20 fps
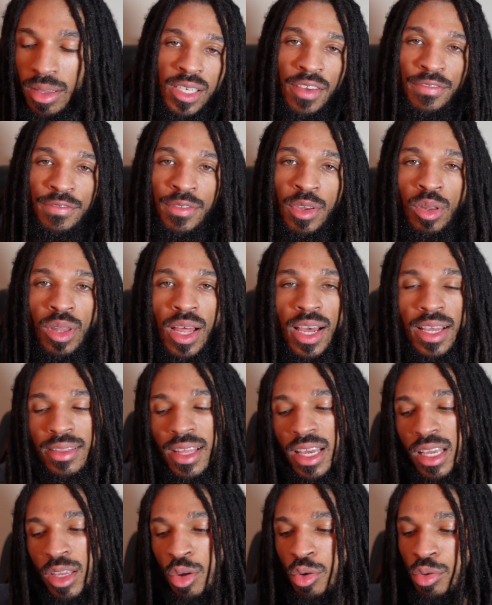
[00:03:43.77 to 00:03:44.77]
I feel like
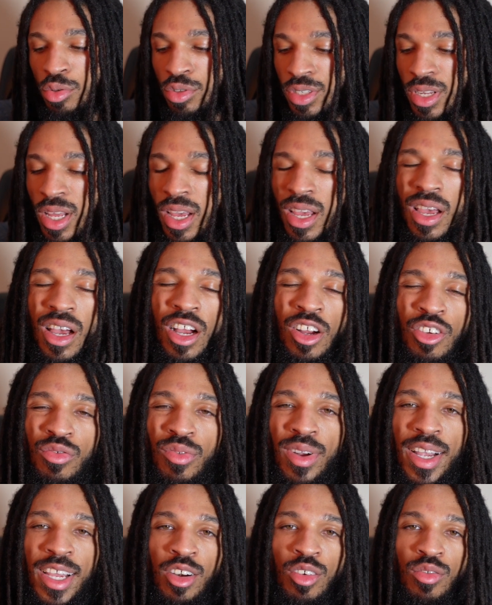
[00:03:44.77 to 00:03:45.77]
they used a
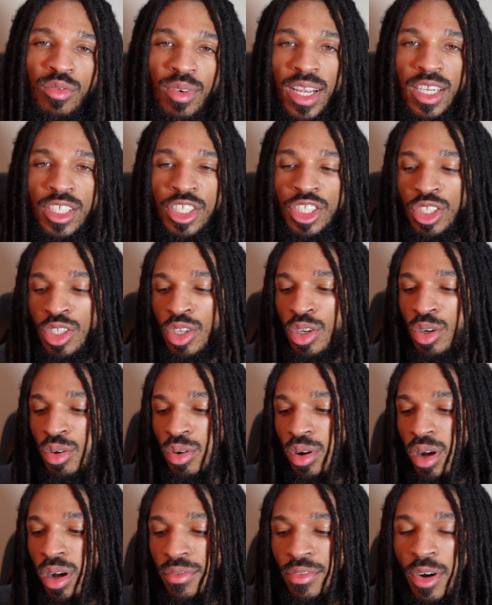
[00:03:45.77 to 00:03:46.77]
greater
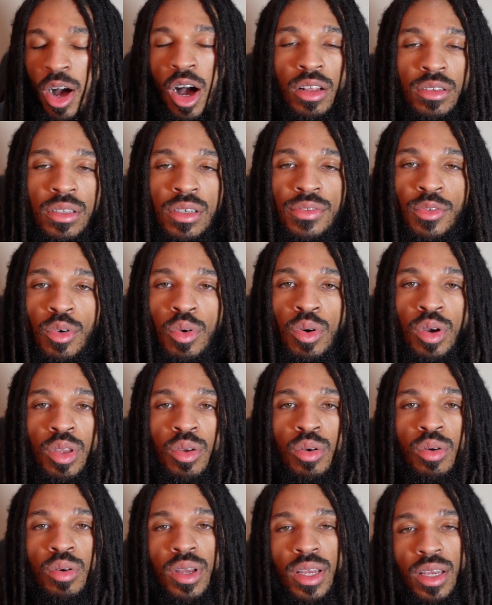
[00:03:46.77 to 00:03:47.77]
ratio of olive
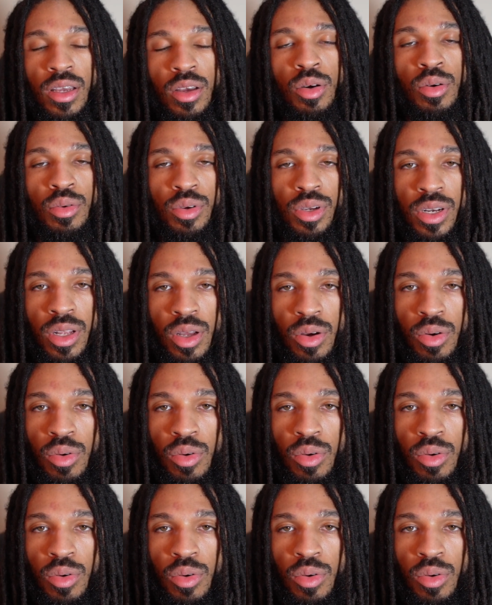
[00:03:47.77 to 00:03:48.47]
oil and coconut